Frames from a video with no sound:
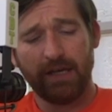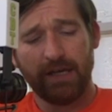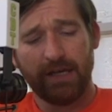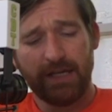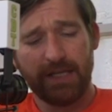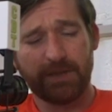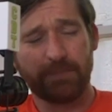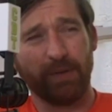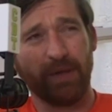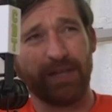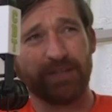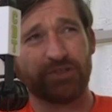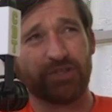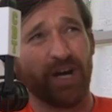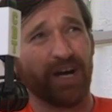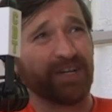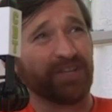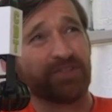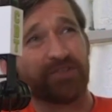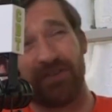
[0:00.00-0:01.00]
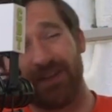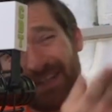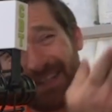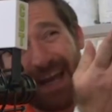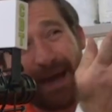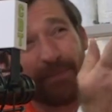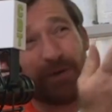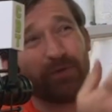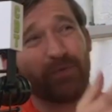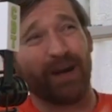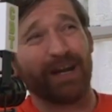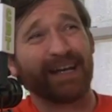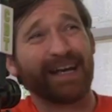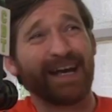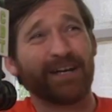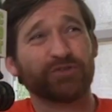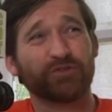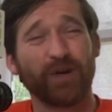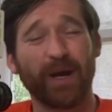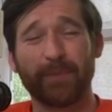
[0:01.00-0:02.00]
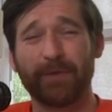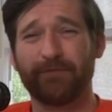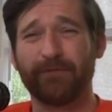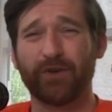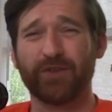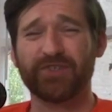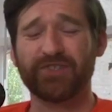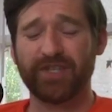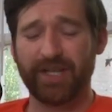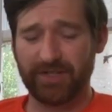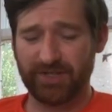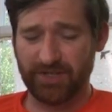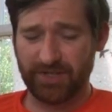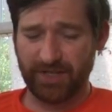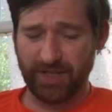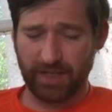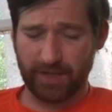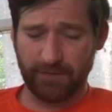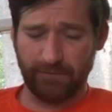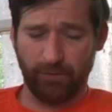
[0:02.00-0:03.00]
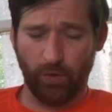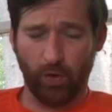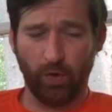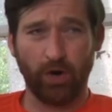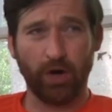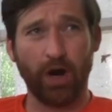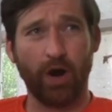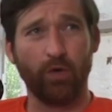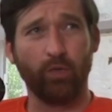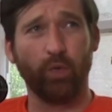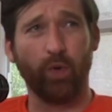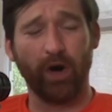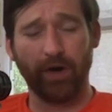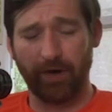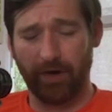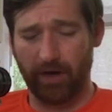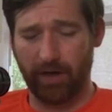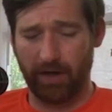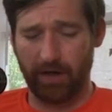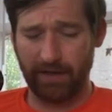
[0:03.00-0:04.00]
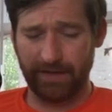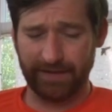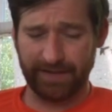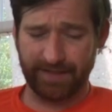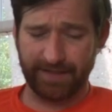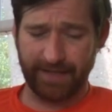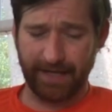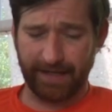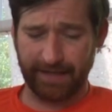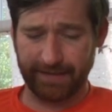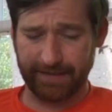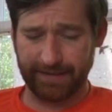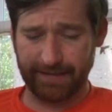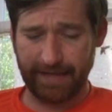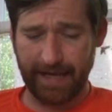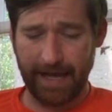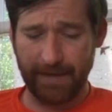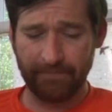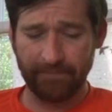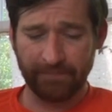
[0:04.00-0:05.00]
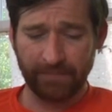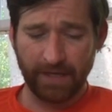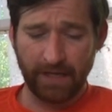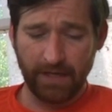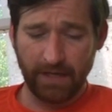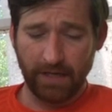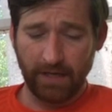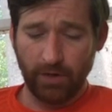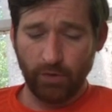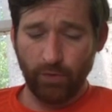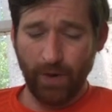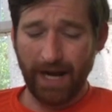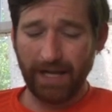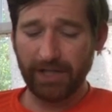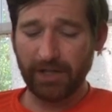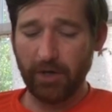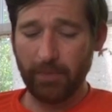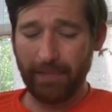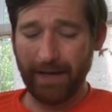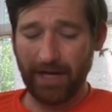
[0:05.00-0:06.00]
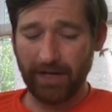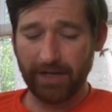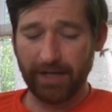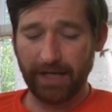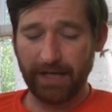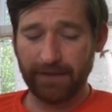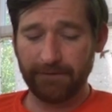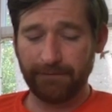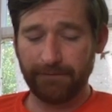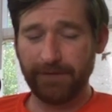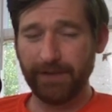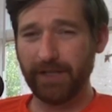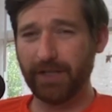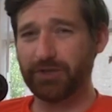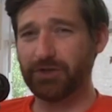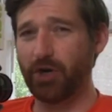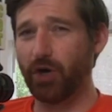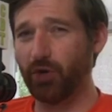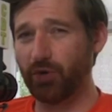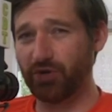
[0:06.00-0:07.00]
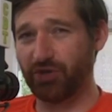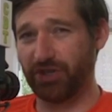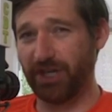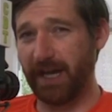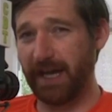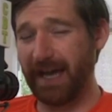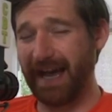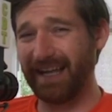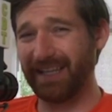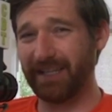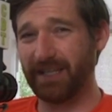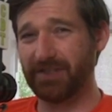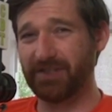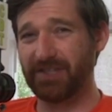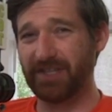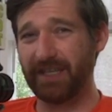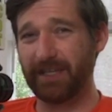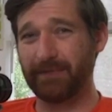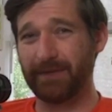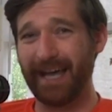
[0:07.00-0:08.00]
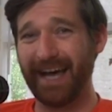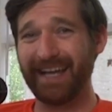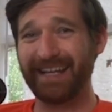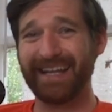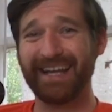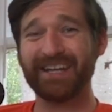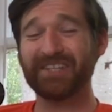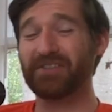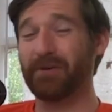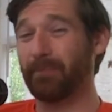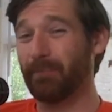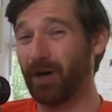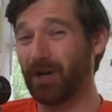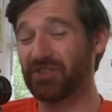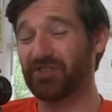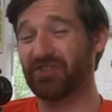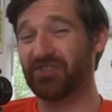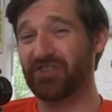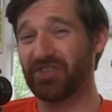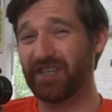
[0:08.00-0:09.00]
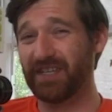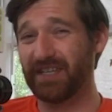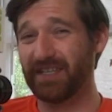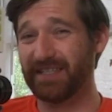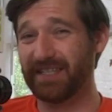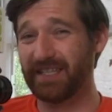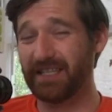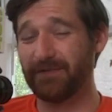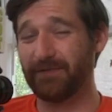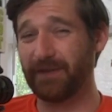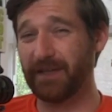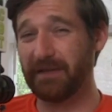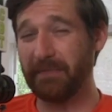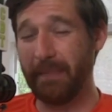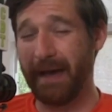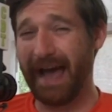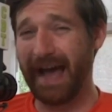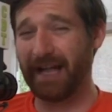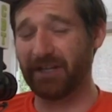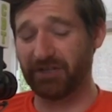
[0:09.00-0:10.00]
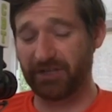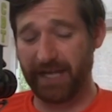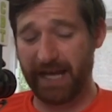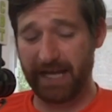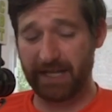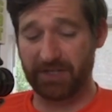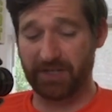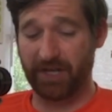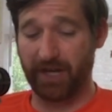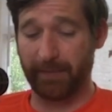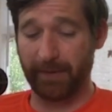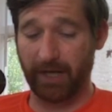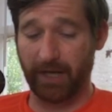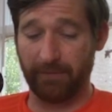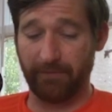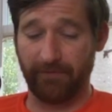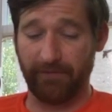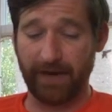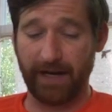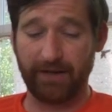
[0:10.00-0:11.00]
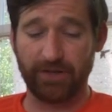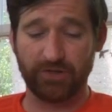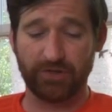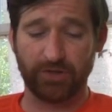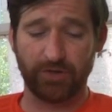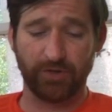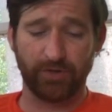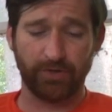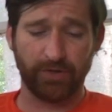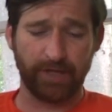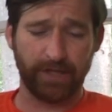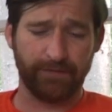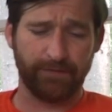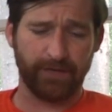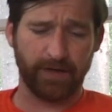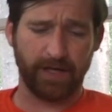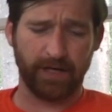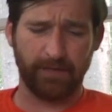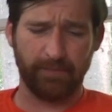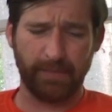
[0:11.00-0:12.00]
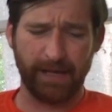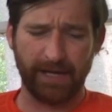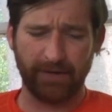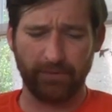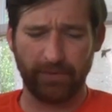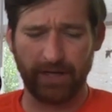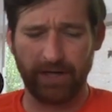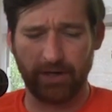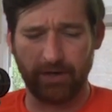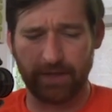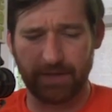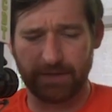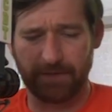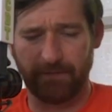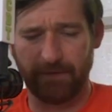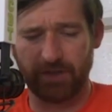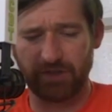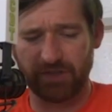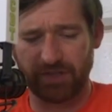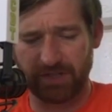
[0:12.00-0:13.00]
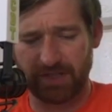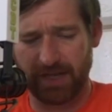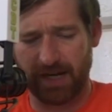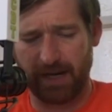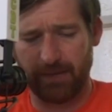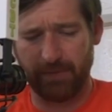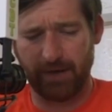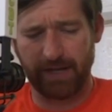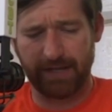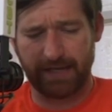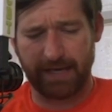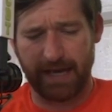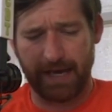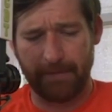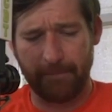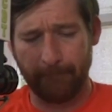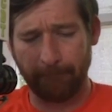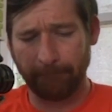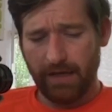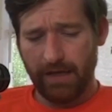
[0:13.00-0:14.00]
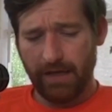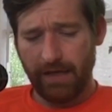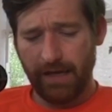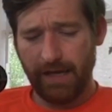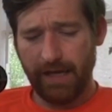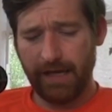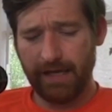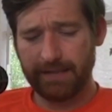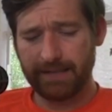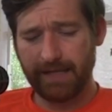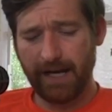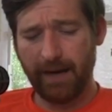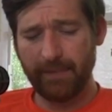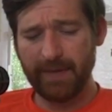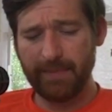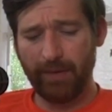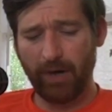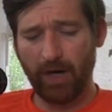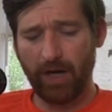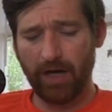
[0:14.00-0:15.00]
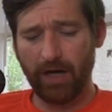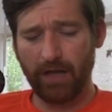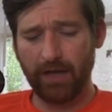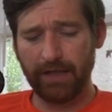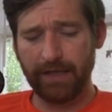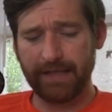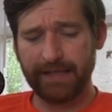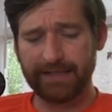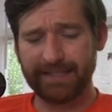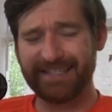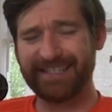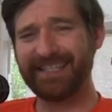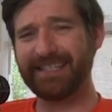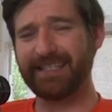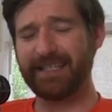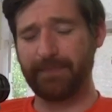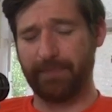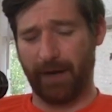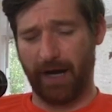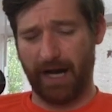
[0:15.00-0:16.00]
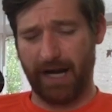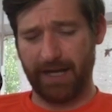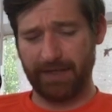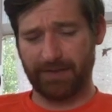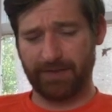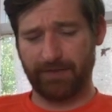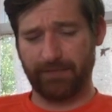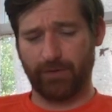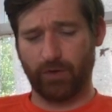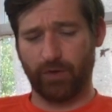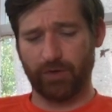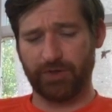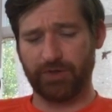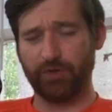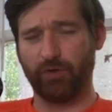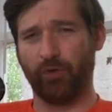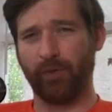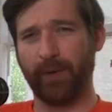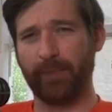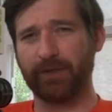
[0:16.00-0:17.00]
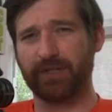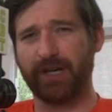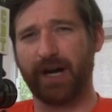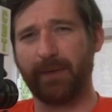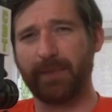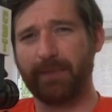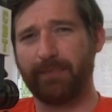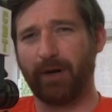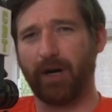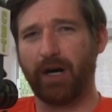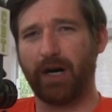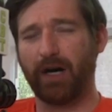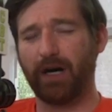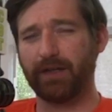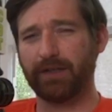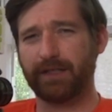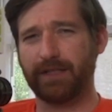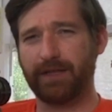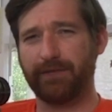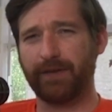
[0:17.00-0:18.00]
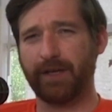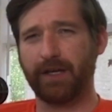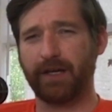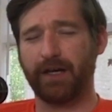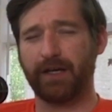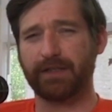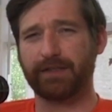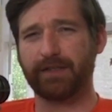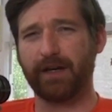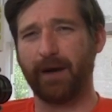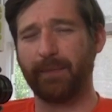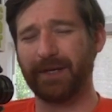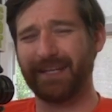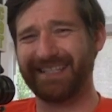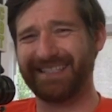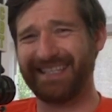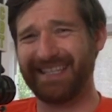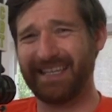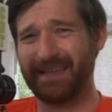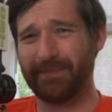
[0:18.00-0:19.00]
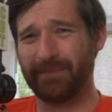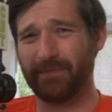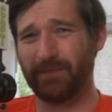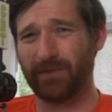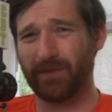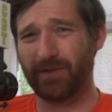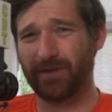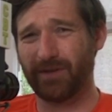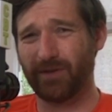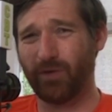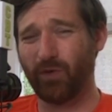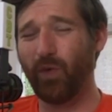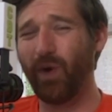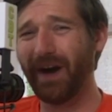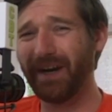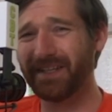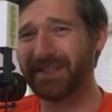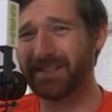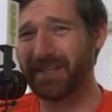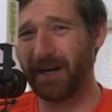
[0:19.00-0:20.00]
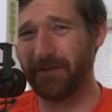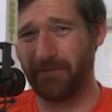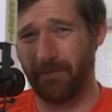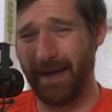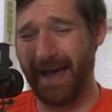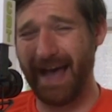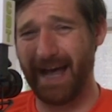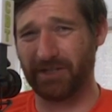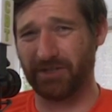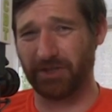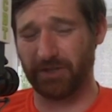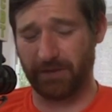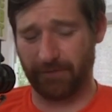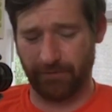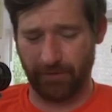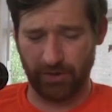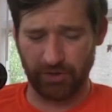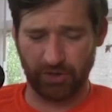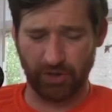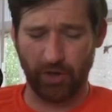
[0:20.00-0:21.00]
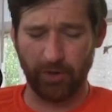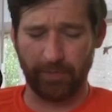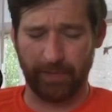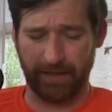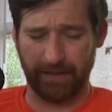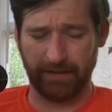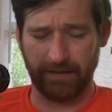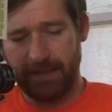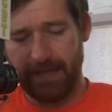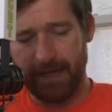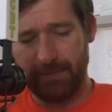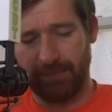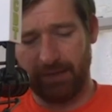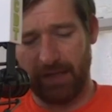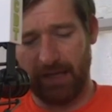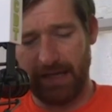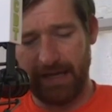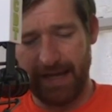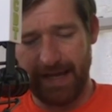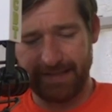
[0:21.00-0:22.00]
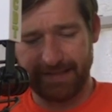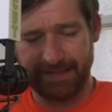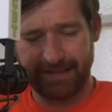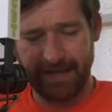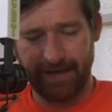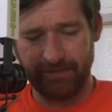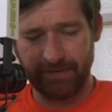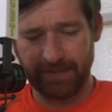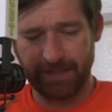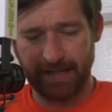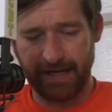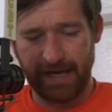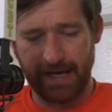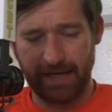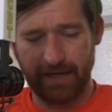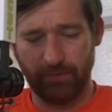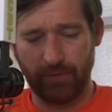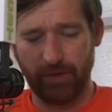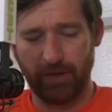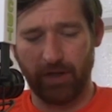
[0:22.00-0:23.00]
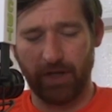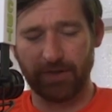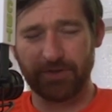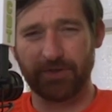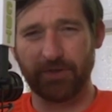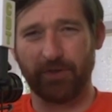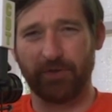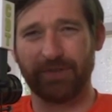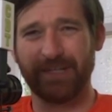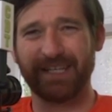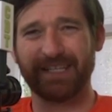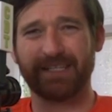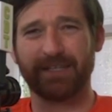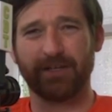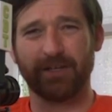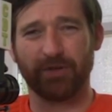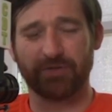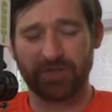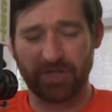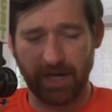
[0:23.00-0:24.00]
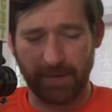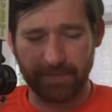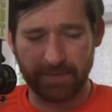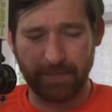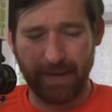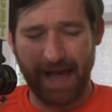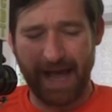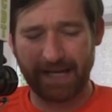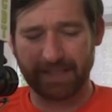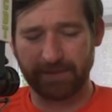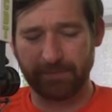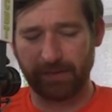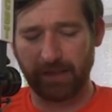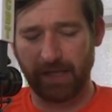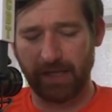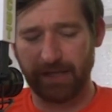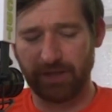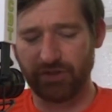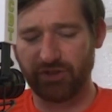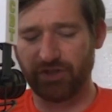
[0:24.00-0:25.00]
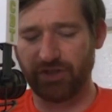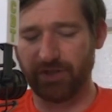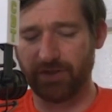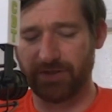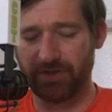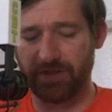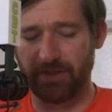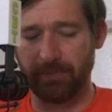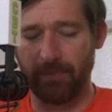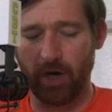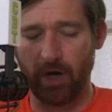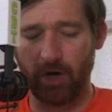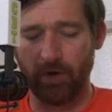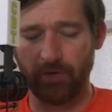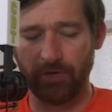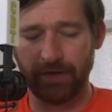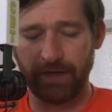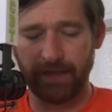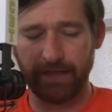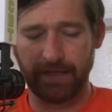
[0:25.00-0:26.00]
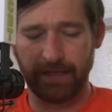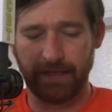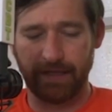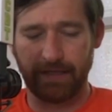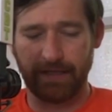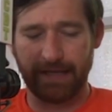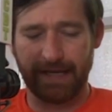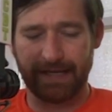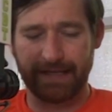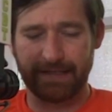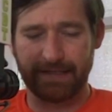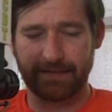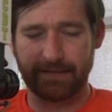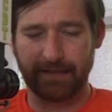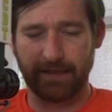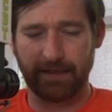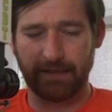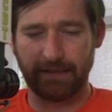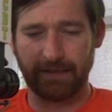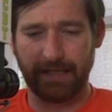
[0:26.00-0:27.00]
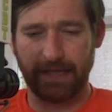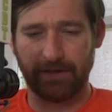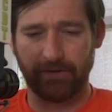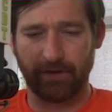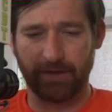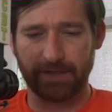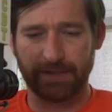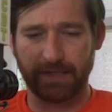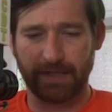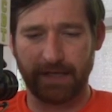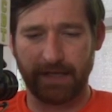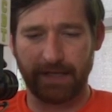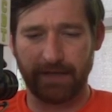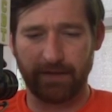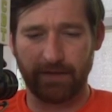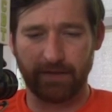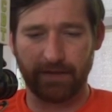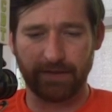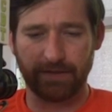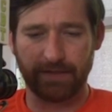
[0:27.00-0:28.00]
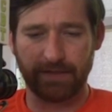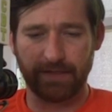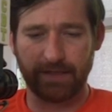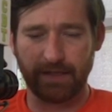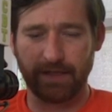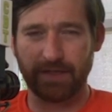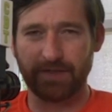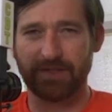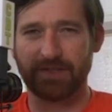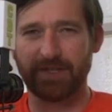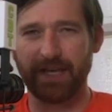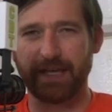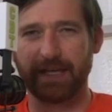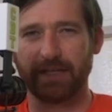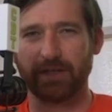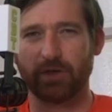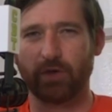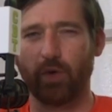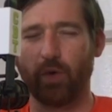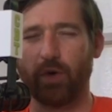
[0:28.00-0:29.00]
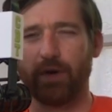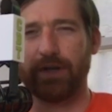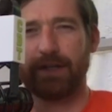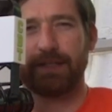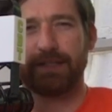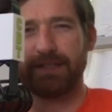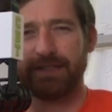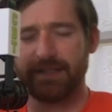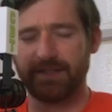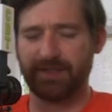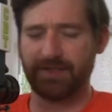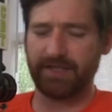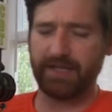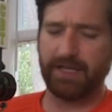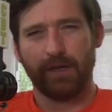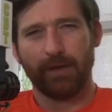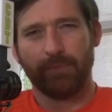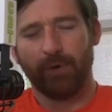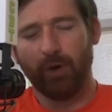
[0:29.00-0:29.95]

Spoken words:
He's playing John Isner. That's happening right now. Dropped the first set 6-4, a 1-all in the second set. Riley Opelka and Felix Auger-Aliassime. That is a must-see TV match. That is coming up very soon if Mannarino has finished his tiebreak yet. And Tommy Paul and Tsitsipas. Of course, you will remember Tommy Paul giving Dominic Thiem quite a tough match at the French Open. They play at 7 tonight. Nick Kyrgios comes back to play Gilles Simon, and that is later on tonight on the second court in D.C.